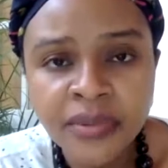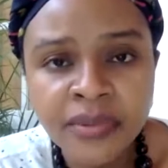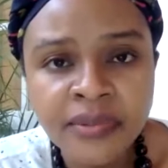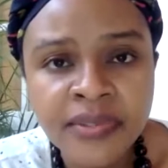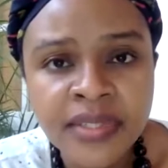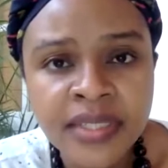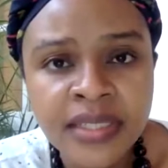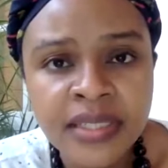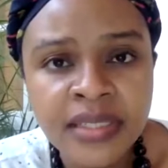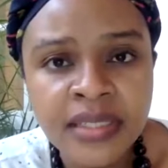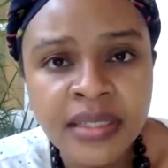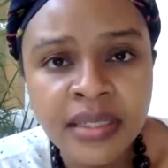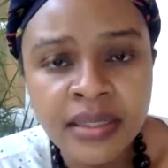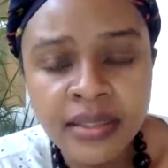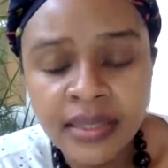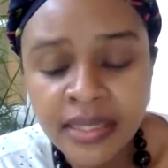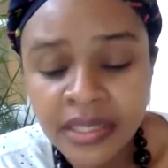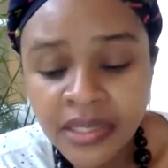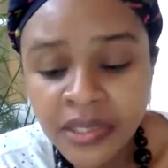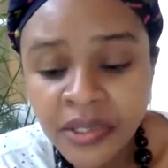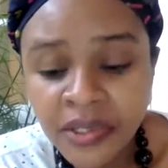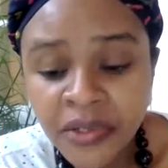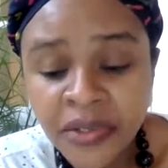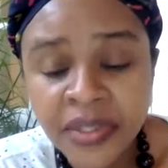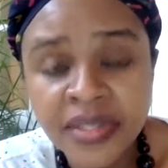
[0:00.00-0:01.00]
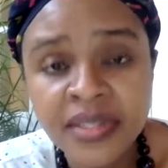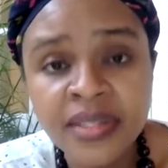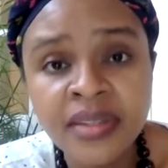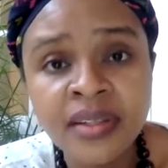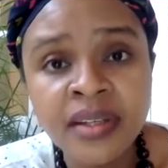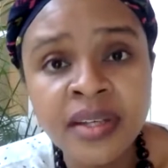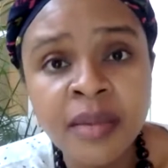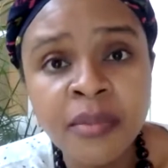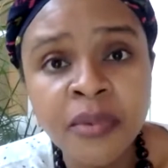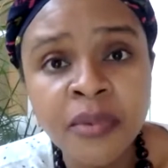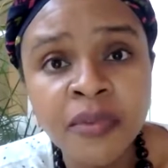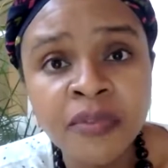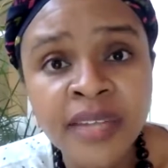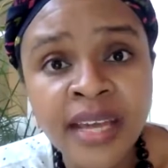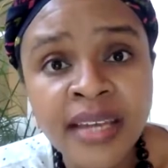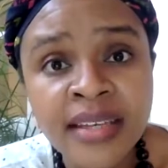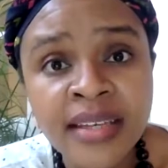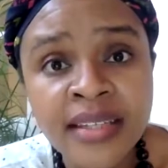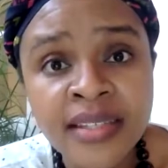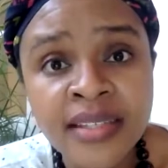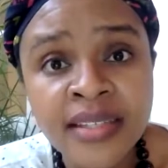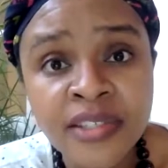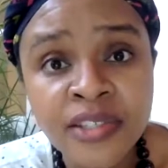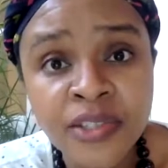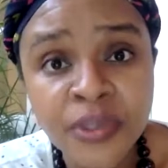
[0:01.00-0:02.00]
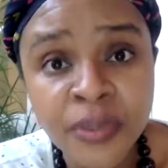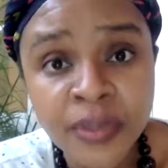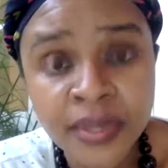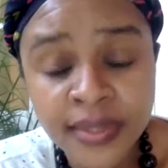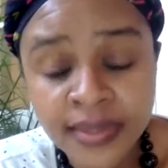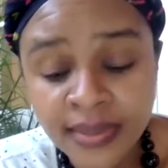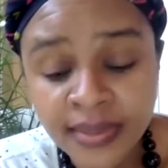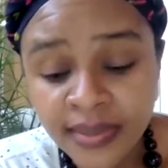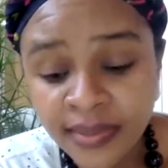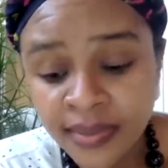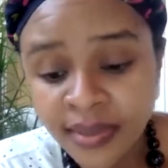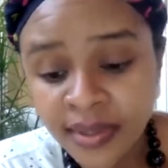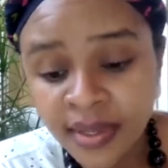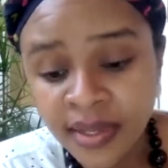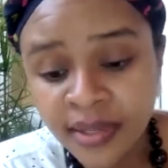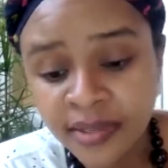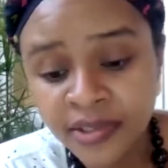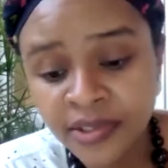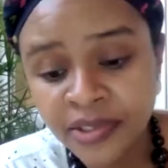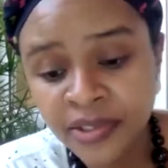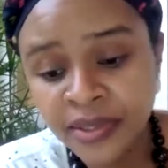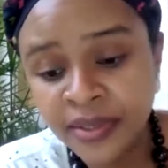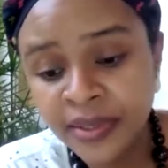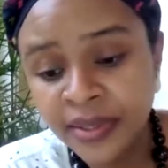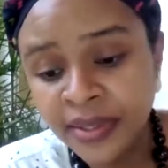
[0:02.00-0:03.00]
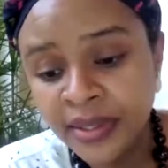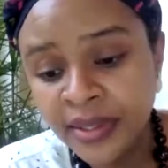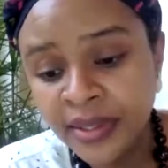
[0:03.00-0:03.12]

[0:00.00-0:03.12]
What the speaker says: we've seen an increase in the number of dialysis units in the country.